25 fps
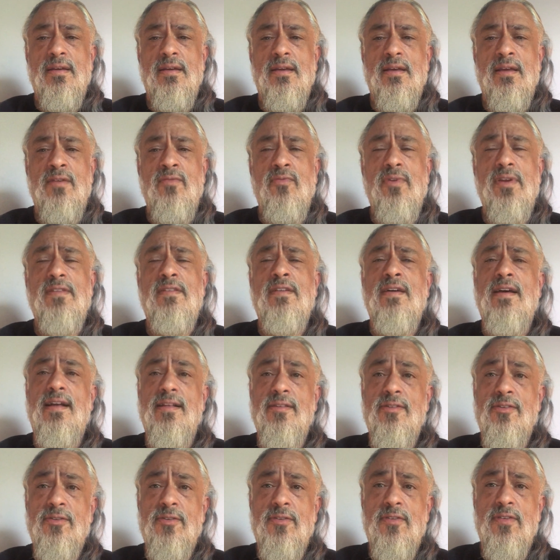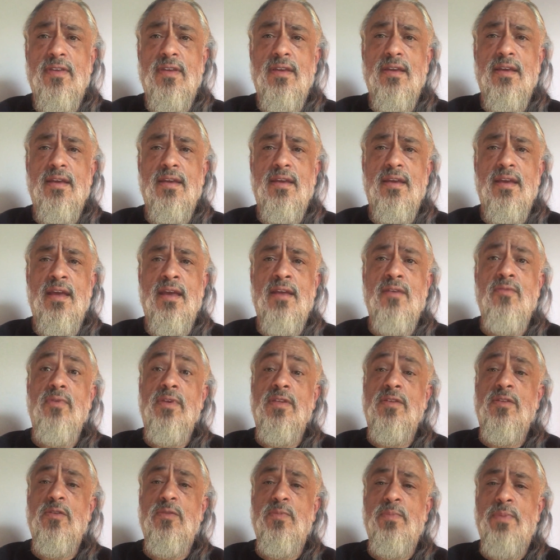And we touched and we
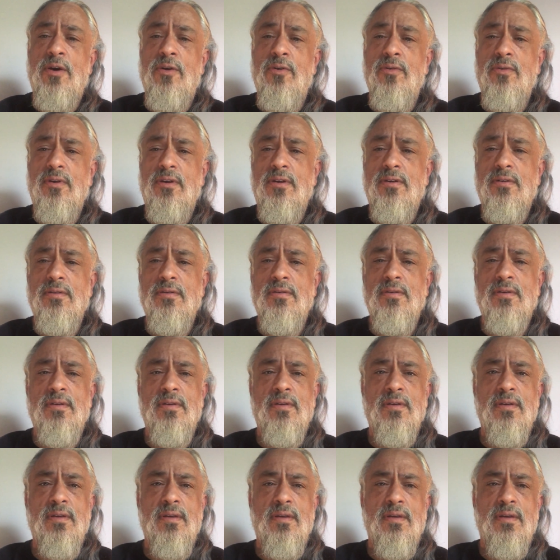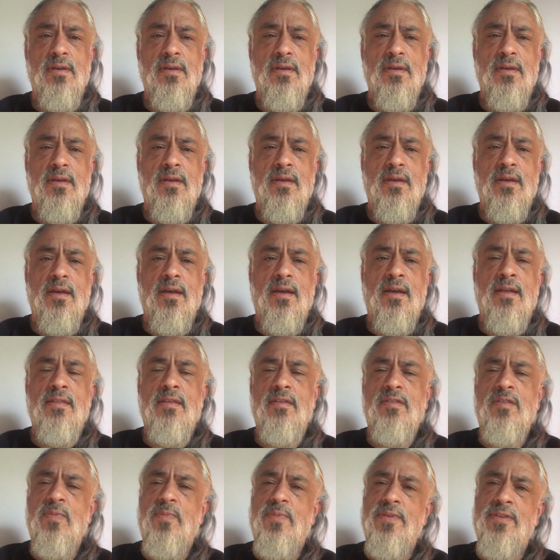spoke. And
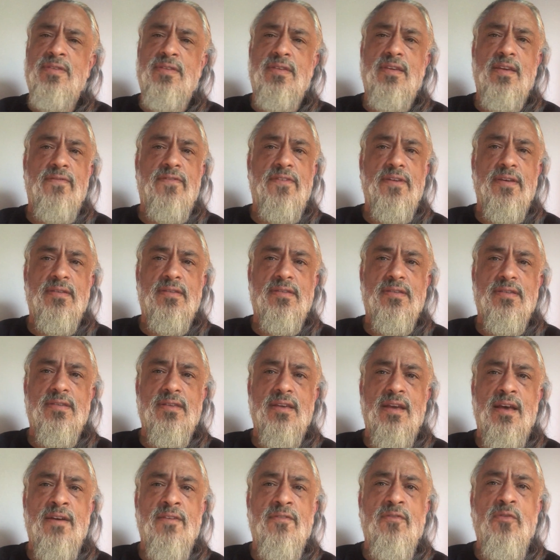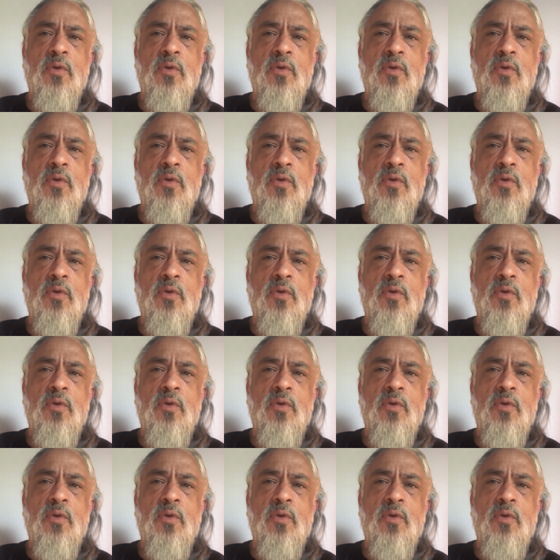the specifics of